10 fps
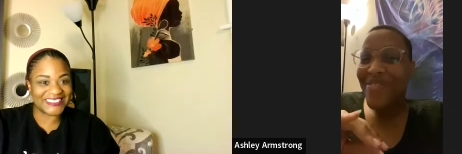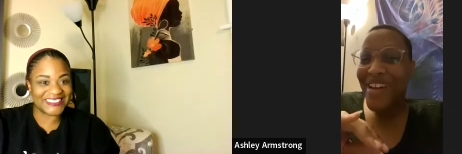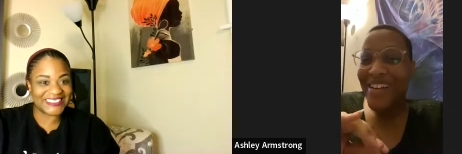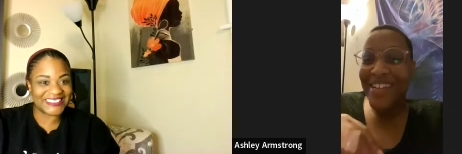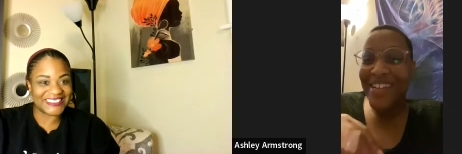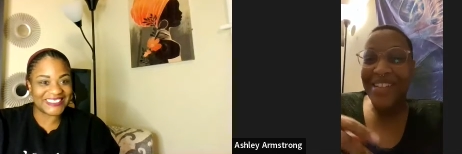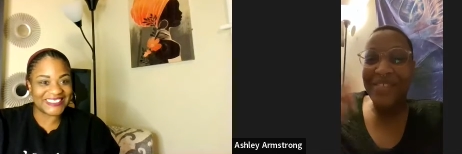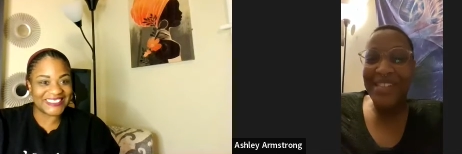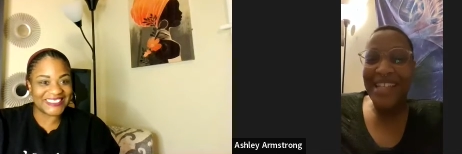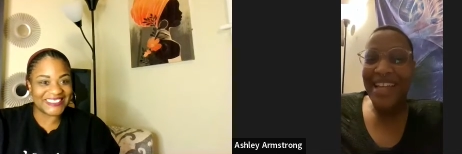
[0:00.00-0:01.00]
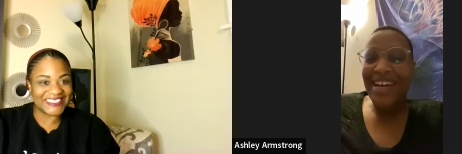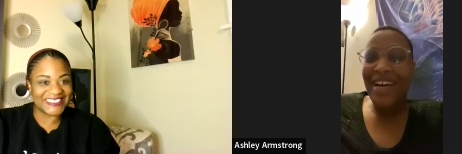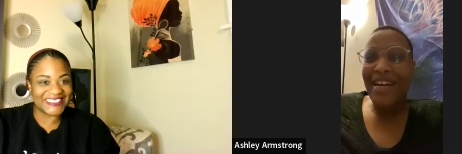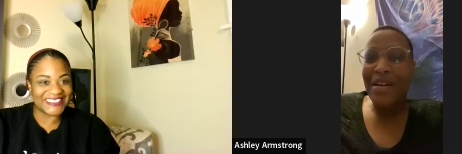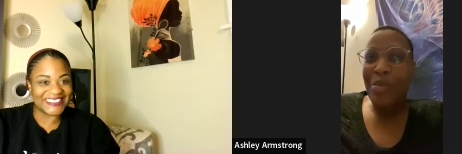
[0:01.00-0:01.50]
Speaker 1: well. It was like
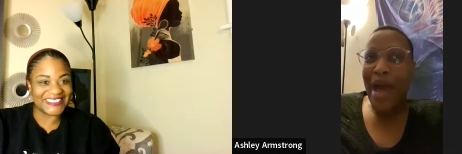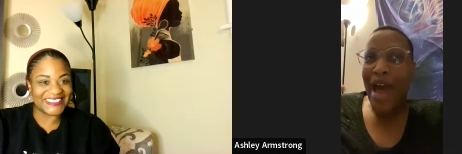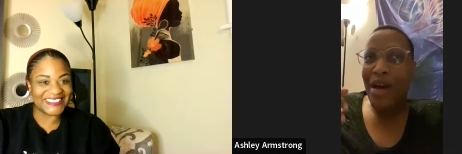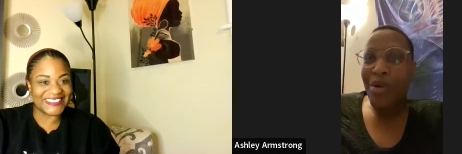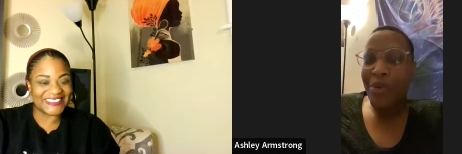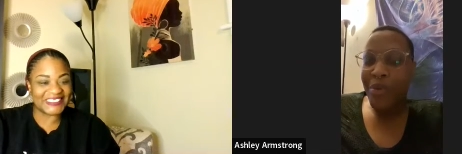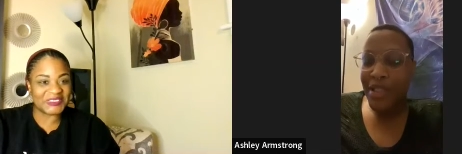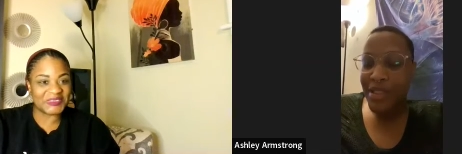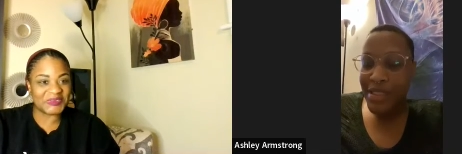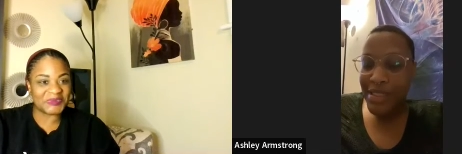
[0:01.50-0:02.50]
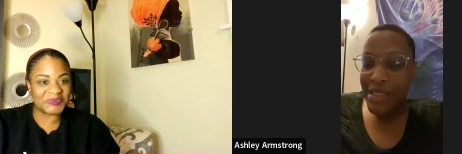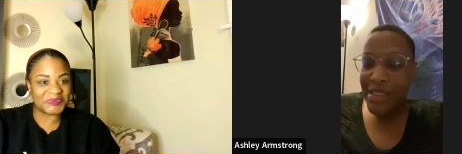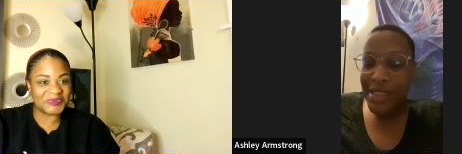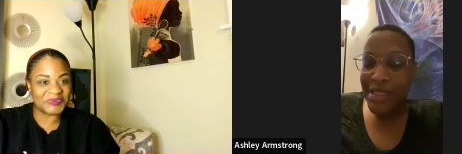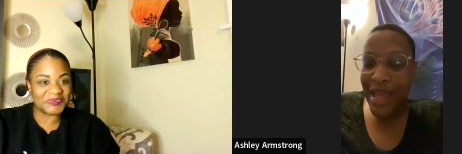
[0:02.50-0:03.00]
a um, album release
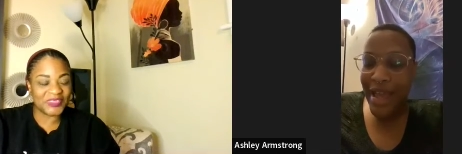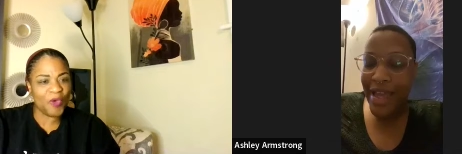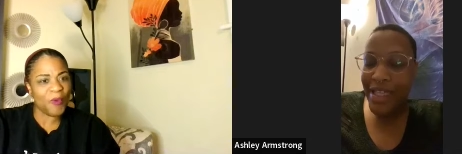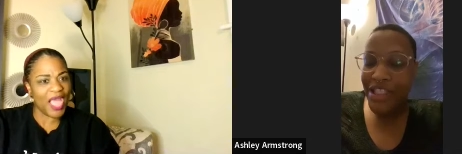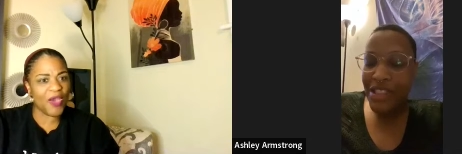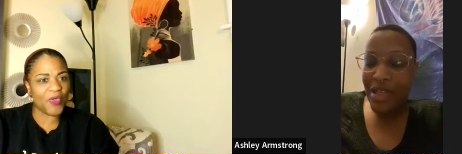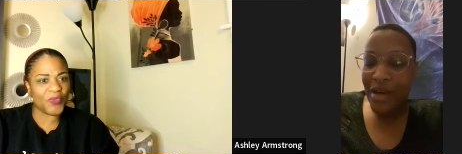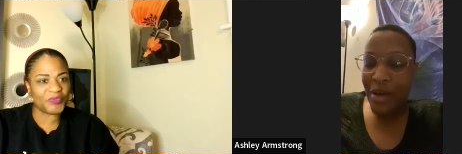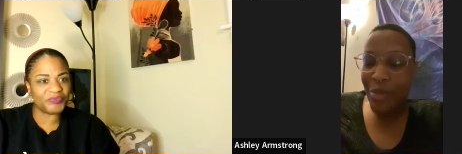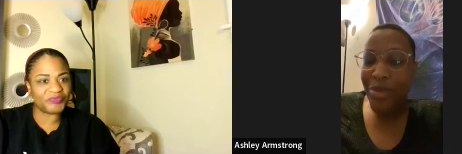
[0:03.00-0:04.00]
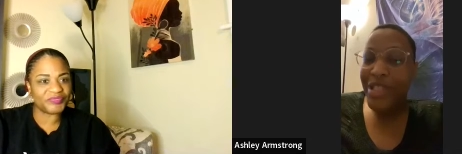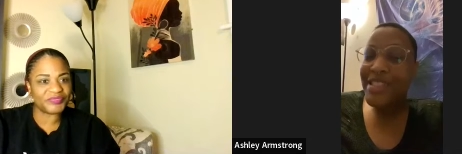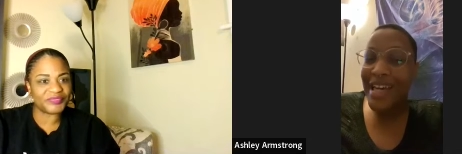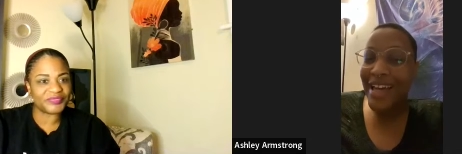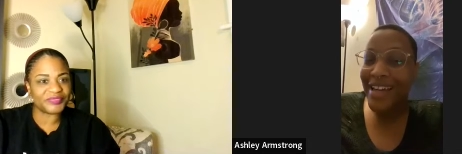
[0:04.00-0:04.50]
slash oh. um, book
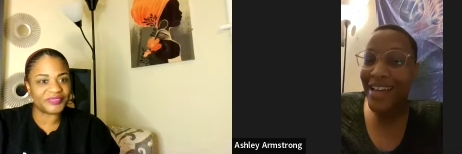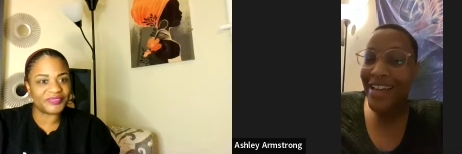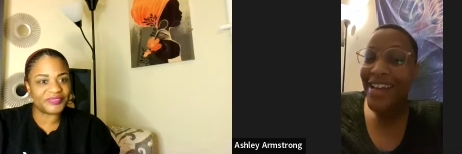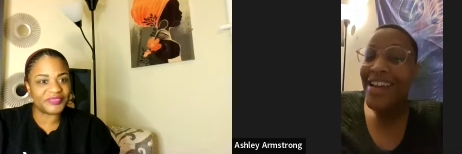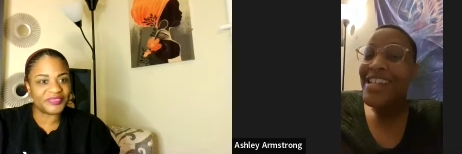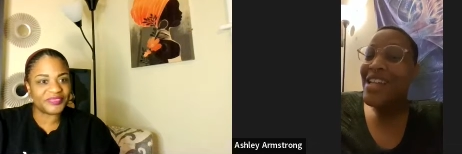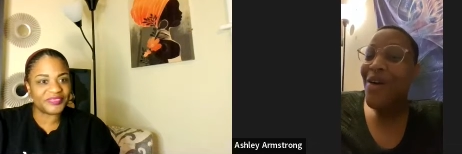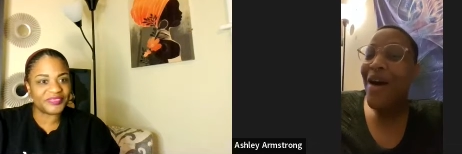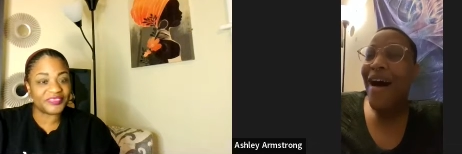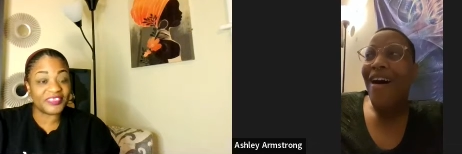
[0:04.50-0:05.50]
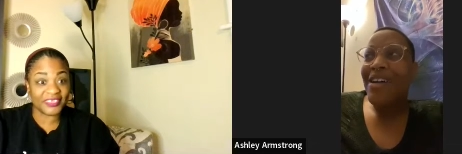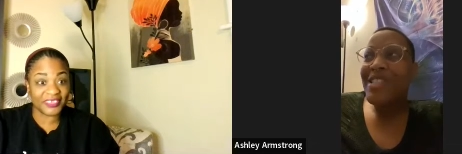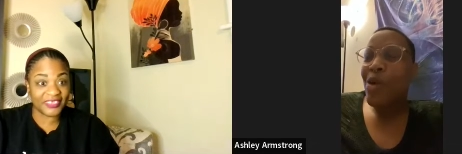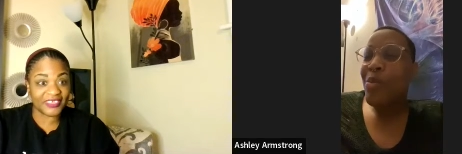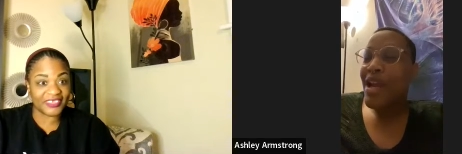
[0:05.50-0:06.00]
signing. So I
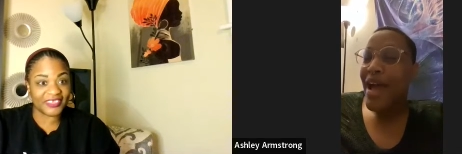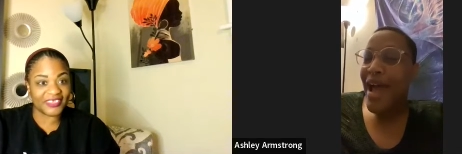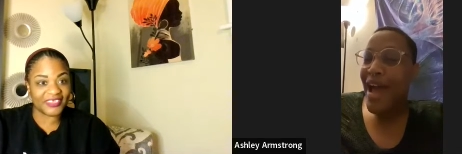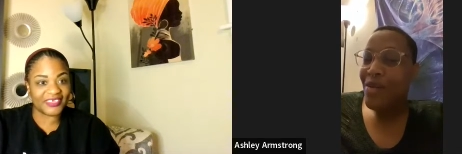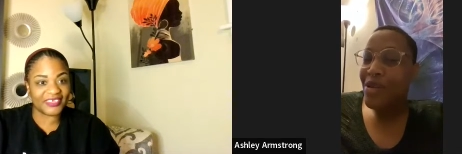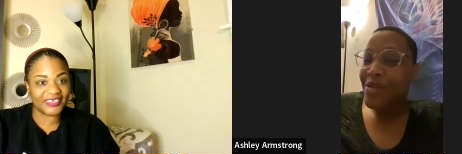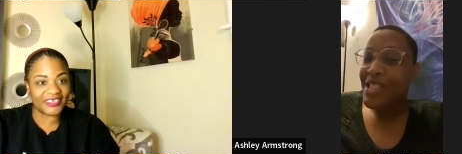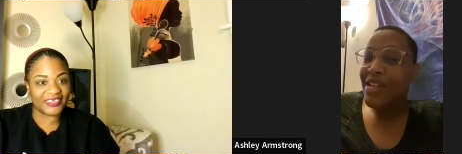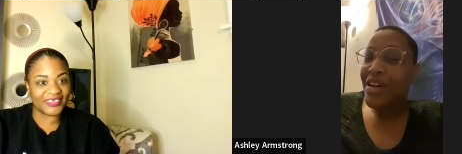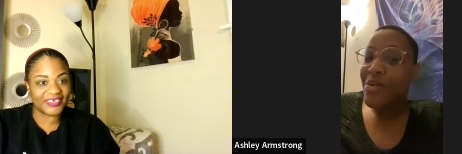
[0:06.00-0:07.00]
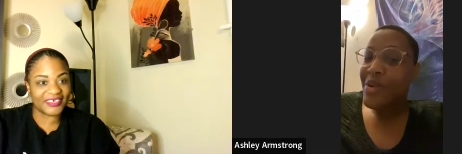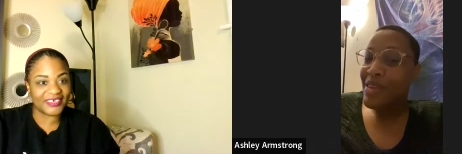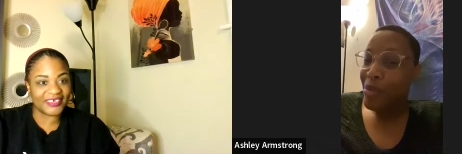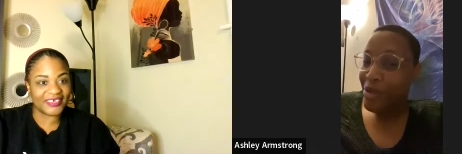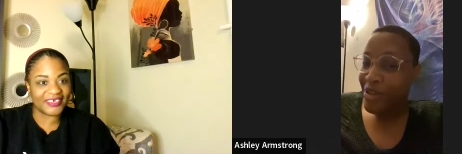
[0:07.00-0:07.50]
also made
Speaker 2: an album to go
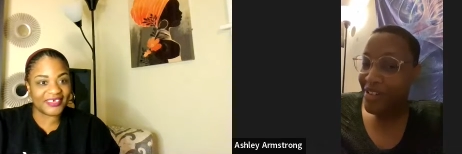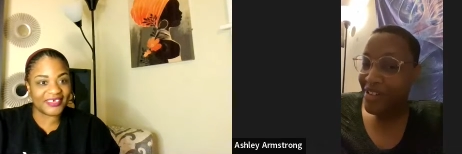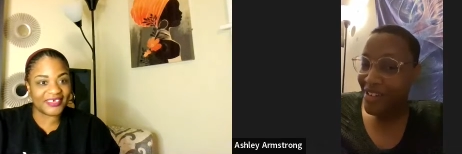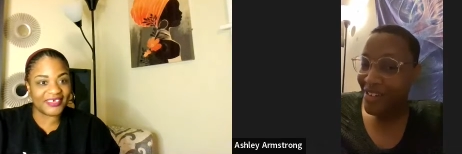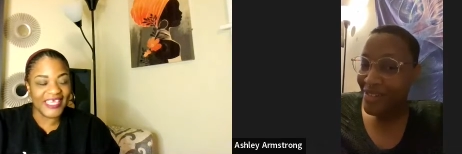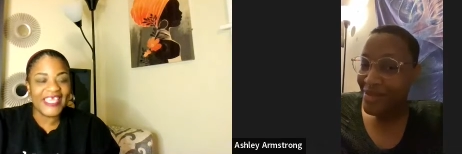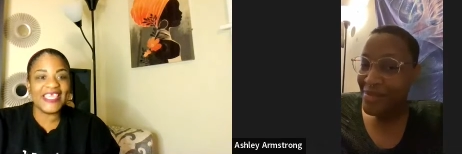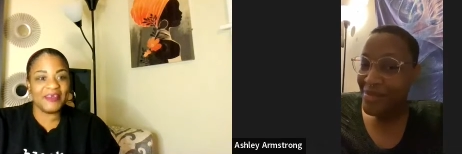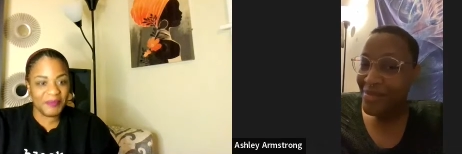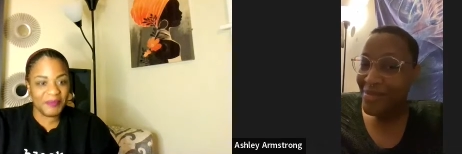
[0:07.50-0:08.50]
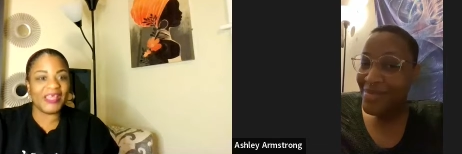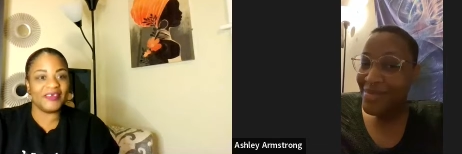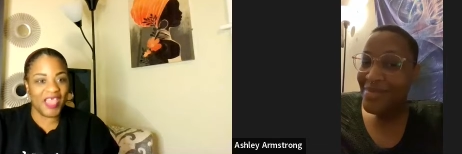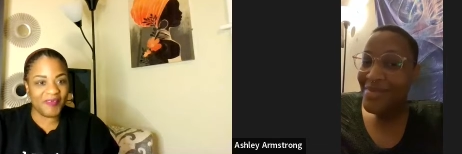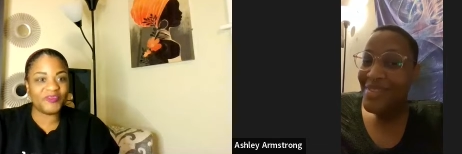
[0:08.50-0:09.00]
with the book. Yep,
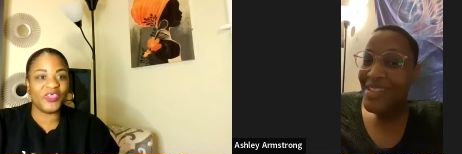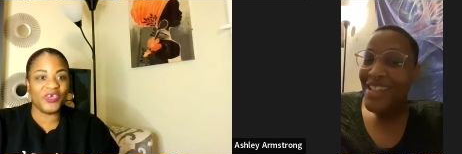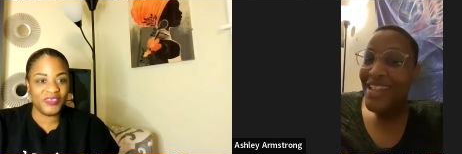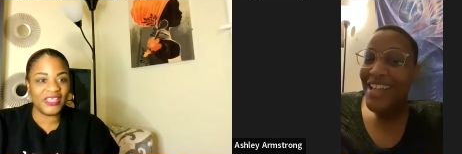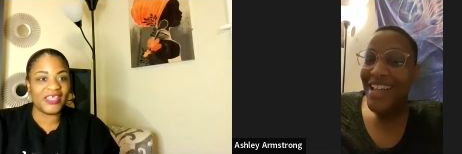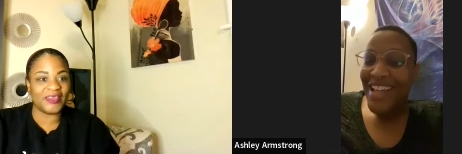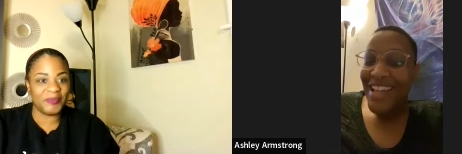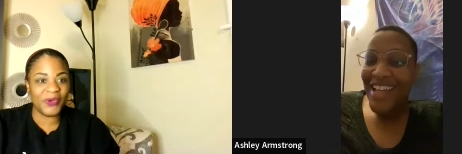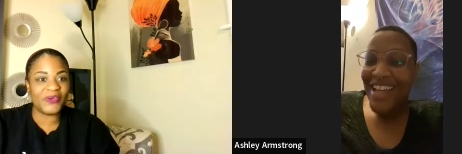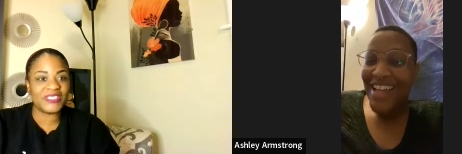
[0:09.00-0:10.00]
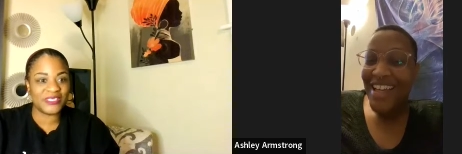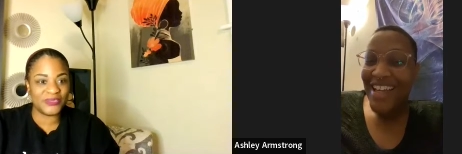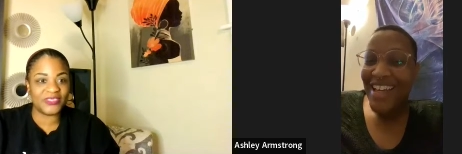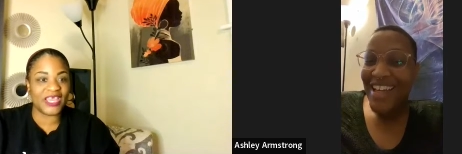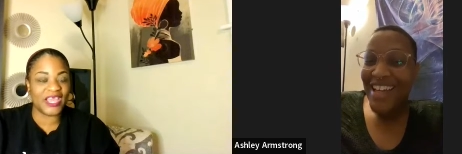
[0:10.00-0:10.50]
I, have known a lot of poets to
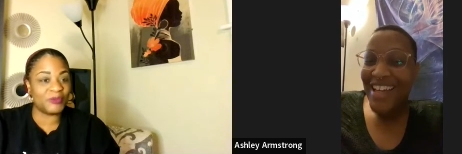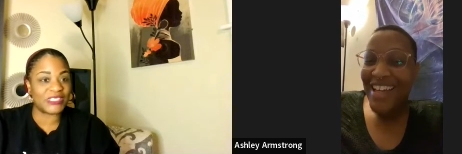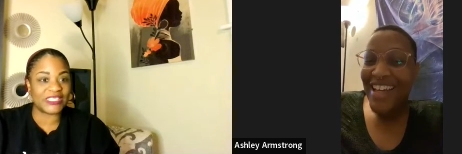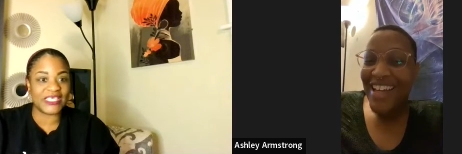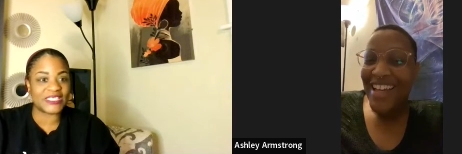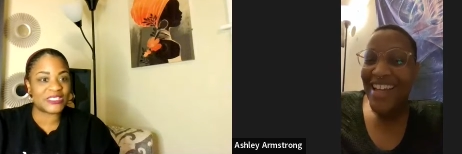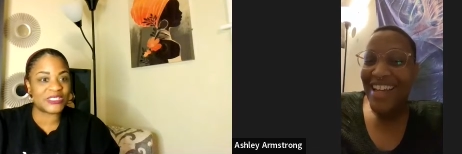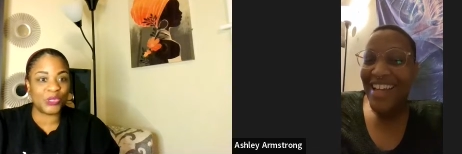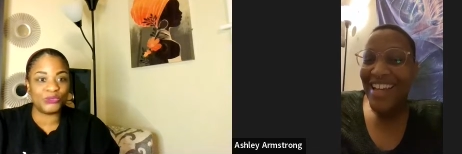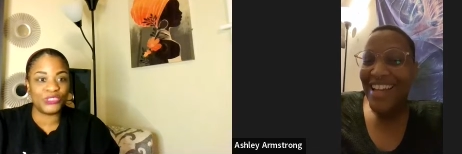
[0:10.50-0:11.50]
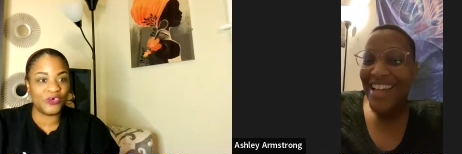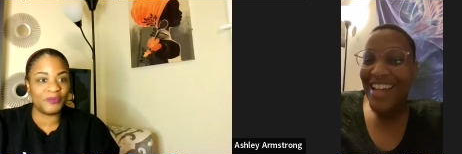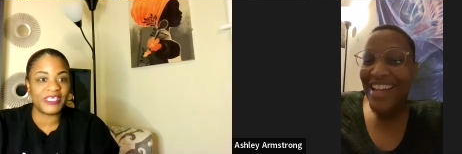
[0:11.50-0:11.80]
do that, which I think is so dope